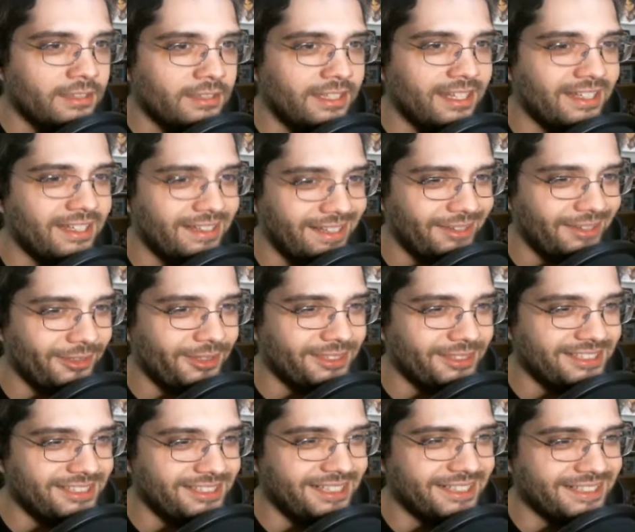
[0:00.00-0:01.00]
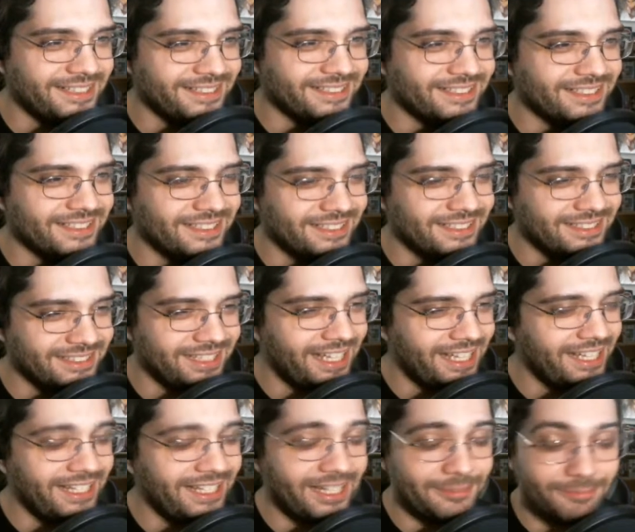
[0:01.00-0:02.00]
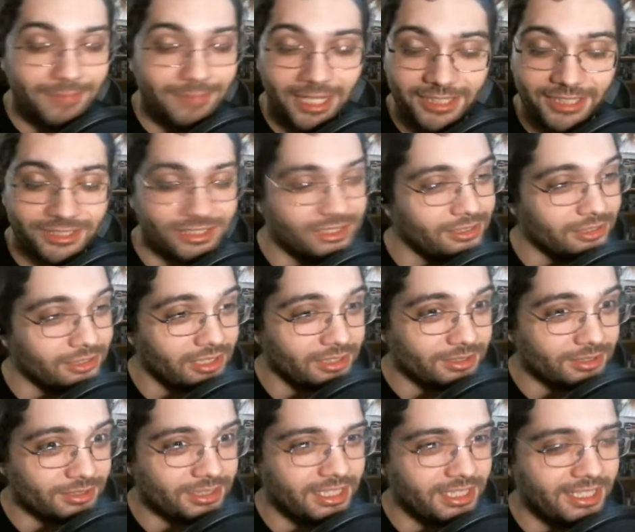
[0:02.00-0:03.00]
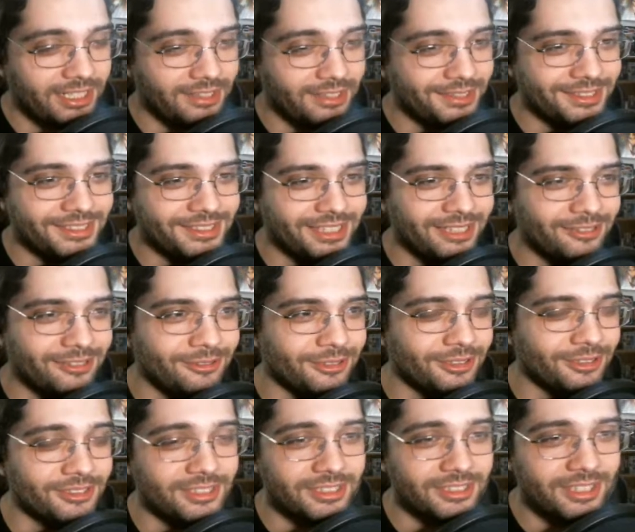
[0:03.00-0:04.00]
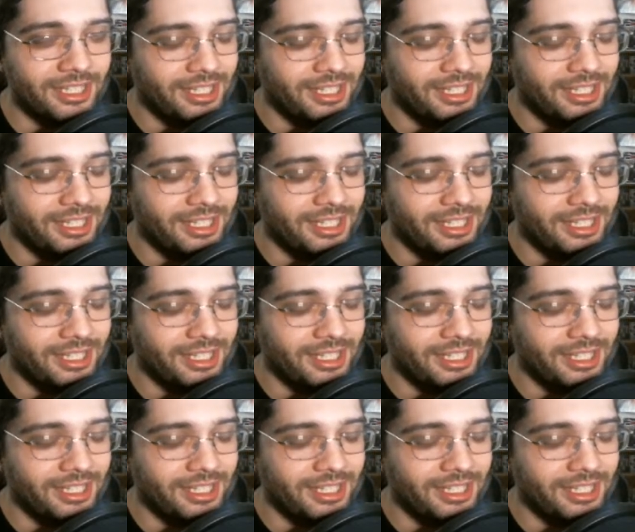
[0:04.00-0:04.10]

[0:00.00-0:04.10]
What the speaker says: Now this deck I still don't understand how this deck works.